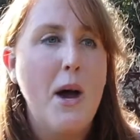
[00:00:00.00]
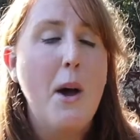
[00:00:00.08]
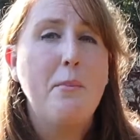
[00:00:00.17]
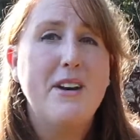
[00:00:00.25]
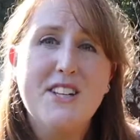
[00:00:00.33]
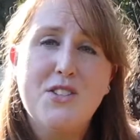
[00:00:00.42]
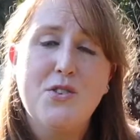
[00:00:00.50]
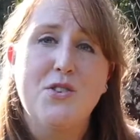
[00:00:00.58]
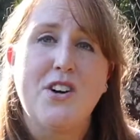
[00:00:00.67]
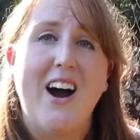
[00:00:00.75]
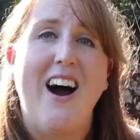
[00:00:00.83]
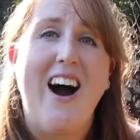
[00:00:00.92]
But it
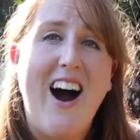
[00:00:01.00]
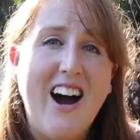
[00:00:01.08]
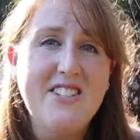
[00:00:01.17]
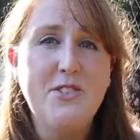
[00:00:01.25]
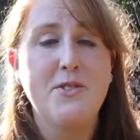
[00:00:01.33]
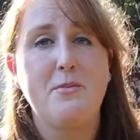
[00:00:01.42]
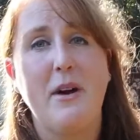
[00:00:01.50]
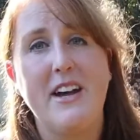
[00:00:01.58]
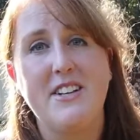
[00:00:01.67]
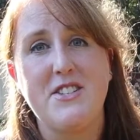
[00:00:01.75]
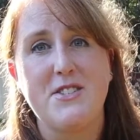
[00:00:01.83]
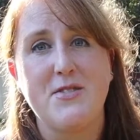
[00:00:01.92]
took 100
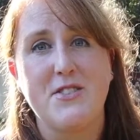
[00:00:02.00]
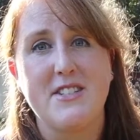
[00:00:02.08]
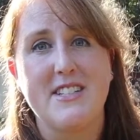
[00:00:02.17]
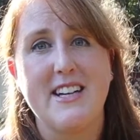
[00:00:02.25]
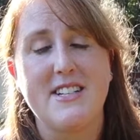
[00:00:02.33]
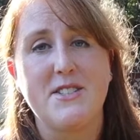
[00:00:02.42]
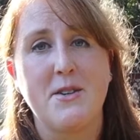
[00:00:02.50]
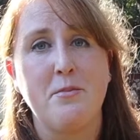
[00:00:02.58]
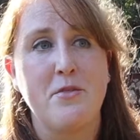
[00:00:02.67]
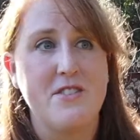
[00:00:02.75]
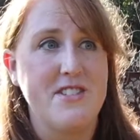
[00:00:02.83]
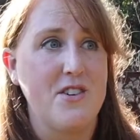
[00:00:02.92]
pages for it to get to
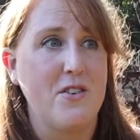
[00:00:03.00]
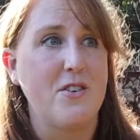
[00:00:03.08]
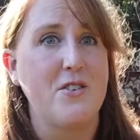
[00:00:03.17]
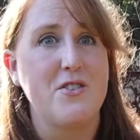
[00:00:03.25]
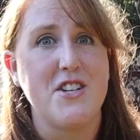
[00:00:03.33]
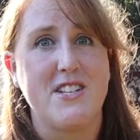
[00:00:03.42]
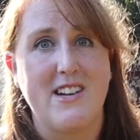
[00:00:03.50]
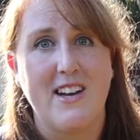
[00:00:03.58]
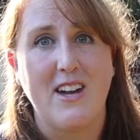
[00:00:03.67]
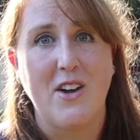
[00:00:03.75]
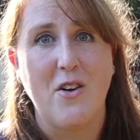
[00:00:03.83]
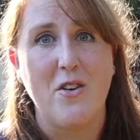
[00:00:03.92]
Maurizio Gucci
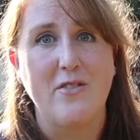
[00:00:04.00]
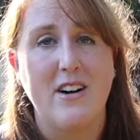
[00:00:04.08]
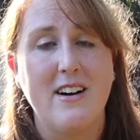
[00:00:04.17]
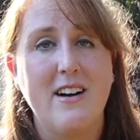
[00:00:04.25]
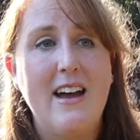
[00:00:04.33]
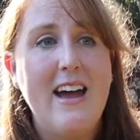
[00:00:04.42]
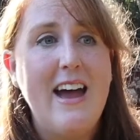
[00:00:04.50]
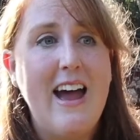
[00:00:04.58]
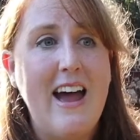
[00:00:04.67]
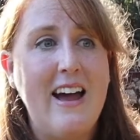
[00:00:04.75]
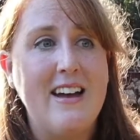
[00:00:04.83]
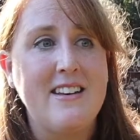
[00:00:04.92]
taking over.
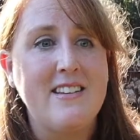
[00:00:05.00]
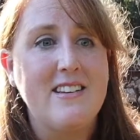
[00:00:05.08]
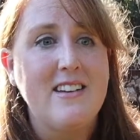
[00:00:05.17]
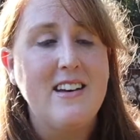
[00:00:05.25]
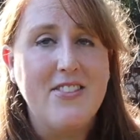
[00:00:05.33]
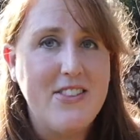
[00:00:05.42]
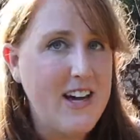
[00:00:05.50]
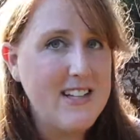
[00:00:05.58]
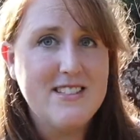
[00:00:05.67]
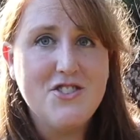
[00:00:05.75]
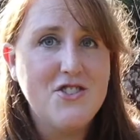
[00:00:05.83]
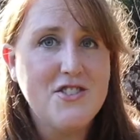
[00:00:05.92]
And
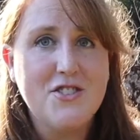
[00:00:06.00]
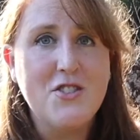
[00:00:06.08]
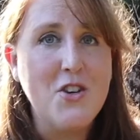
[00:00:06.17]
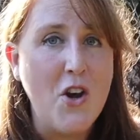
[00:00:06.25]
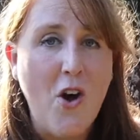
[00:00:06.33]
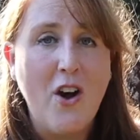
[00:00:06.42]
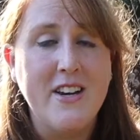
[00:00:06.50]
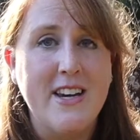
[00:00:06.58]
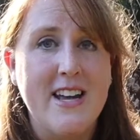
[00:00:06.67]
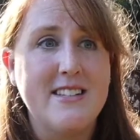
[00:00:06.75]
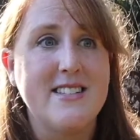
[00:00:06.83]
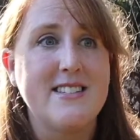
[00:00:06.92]
that's just not
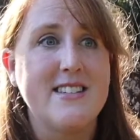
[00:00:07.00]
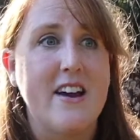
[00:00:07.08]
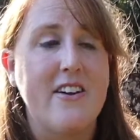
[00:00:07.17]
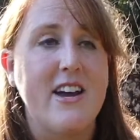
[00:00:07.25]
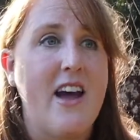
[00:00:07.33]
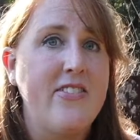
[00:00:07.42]
necessary.